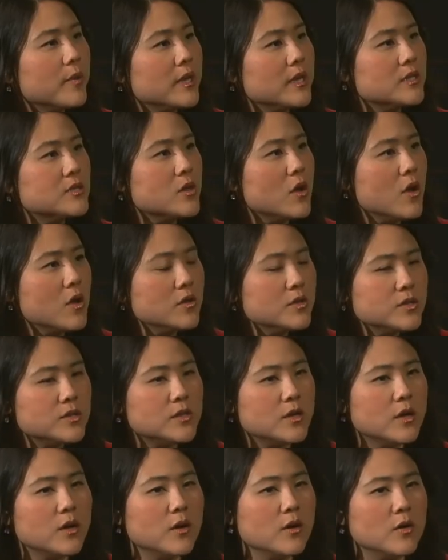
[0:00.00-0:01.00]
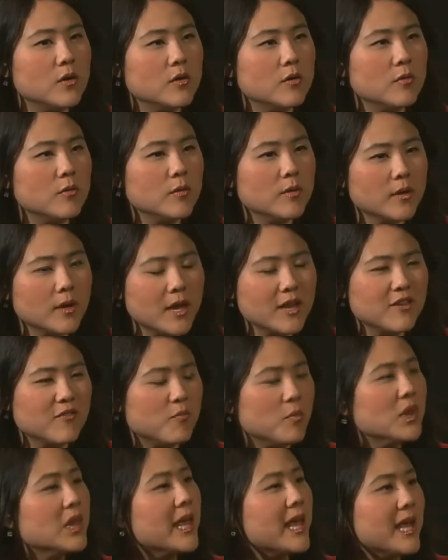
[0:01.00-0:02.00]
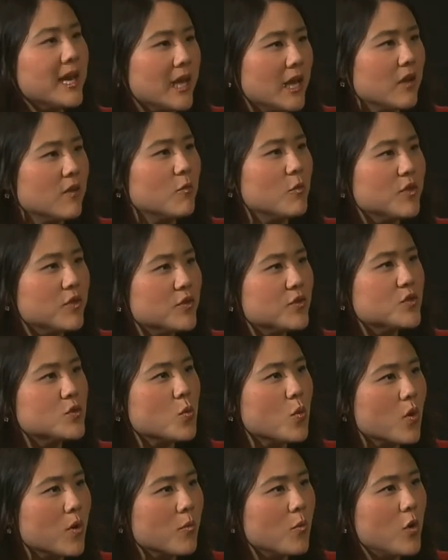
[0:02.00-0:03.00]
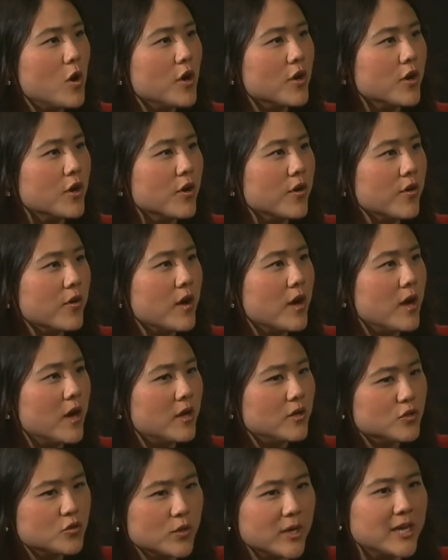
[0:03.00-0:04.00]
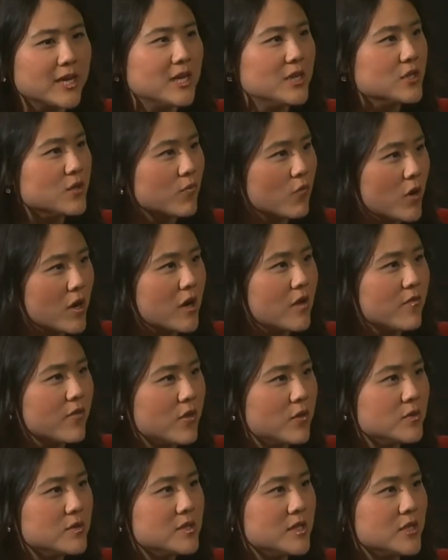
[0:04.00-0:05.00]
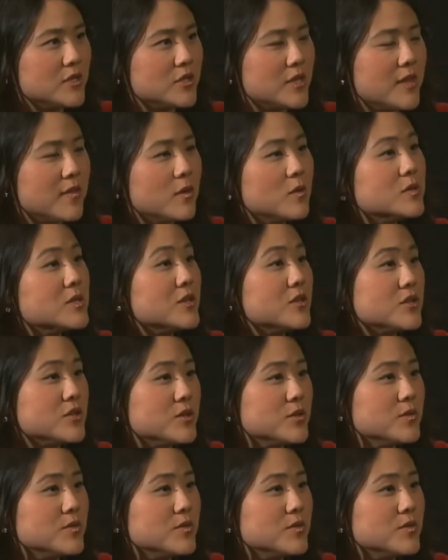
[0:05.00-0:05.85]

but it's also kind of planning with stormwater uh, drainage and runoff and those, and those issues.